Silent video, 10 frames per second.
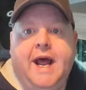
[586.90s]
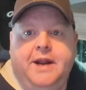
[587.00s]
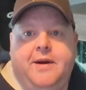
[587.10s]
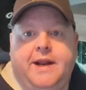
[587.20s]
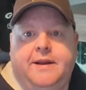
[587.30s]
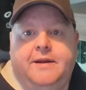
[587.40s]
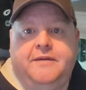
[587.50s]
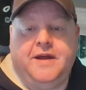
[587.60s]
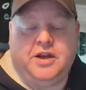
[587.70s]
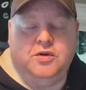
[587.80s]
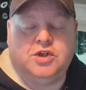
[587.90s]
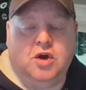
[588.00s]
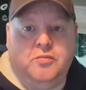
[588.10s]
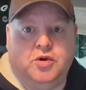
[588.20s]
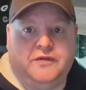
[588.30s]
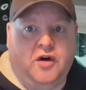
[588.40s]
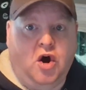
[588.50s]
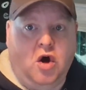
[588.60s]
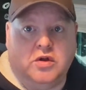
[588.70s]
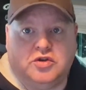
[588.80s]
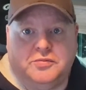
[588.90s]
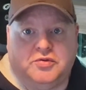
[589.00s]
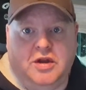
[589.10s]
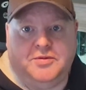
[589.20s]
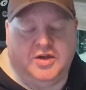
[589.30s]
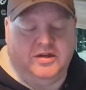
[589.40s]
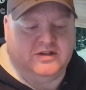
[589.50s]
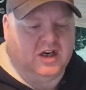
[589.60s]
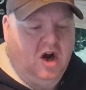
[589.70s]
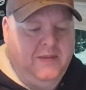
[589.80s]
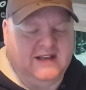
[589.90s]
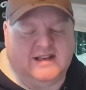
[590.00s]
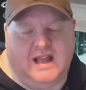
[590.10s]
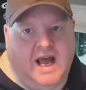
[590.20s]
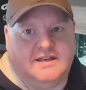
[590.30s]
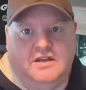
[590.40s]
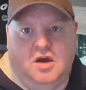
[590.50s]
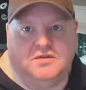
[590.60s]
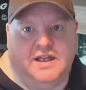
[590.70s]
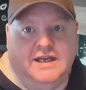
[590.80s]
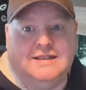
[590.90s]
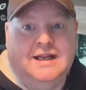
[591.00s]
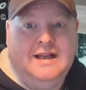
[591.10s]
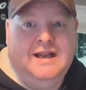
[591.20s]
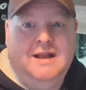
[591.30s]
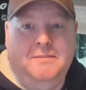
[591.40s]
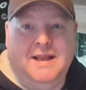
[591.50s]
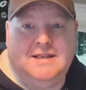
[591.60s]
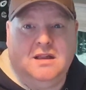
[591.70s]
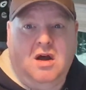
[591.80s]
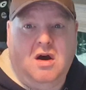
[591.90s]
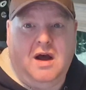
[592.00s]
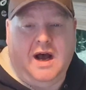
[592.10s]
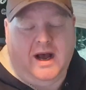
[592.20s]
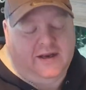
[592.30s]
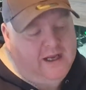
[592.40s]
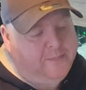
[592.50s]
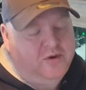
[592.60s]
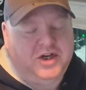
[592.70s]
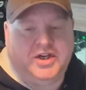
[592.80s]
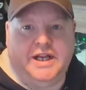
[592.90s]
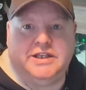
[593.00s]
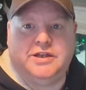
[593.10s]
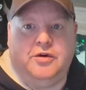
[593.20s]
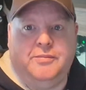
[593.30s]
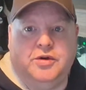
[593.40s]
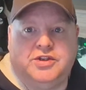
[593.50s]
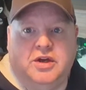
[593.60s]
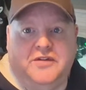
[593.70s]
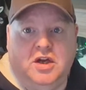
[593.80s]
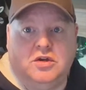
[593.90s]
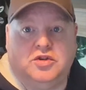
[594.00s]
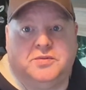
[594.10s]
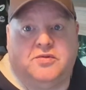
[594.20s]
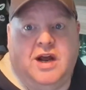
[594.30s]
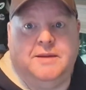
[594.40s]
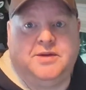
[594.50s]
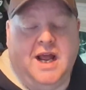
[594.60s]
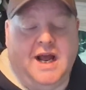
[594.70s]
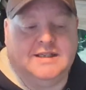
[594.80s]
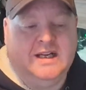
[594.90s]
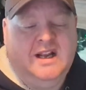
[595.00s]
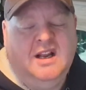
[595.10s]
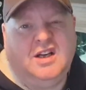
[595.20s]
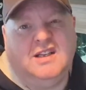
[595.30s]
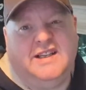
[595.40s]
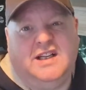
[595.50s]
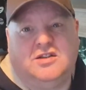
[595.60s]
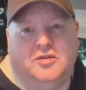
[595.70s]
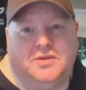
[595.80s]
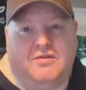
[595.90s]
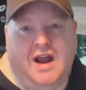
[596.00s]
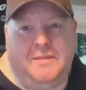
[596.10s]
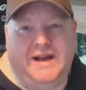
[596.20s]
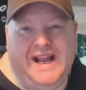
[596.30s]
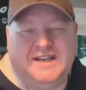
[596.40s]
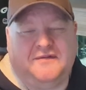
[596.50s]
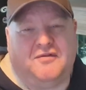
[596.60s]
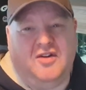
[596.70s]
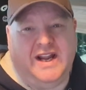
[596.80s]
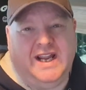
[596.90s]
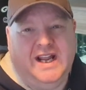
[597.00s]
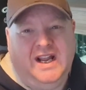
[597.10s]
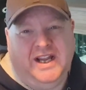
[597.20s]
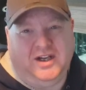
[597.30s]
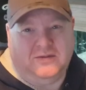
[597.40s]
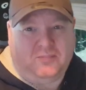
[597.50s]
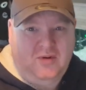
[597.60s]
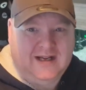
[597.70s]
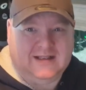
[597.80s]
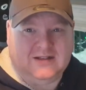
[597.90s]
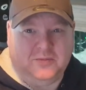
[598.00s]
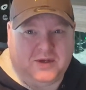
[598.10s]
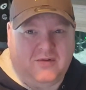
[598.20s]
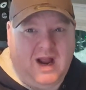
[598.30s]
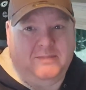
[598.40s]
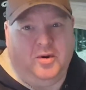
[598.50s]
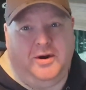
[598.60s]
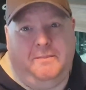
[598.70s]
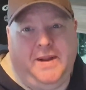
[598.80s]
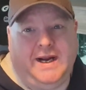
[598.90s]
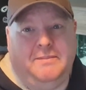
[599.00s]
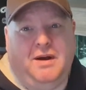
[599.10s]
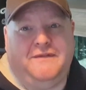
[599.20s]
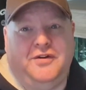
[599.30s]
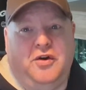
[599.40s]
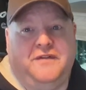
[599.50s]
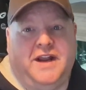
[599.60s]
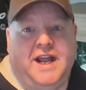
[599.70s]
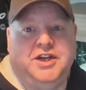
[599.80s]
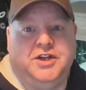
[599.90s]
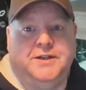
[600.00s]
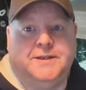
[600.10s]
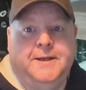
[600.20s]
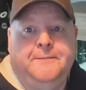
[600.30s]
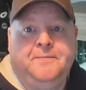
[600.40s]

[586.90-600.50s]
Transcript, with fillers: Anyway, thank you so much for all the subscriptions, the comments, the likes and those things. It means a lot and I appreciate so much. So if you're not subscribed, guys, consider subscribing. It is free. You just press the subscribe button and ping the bell for notifications.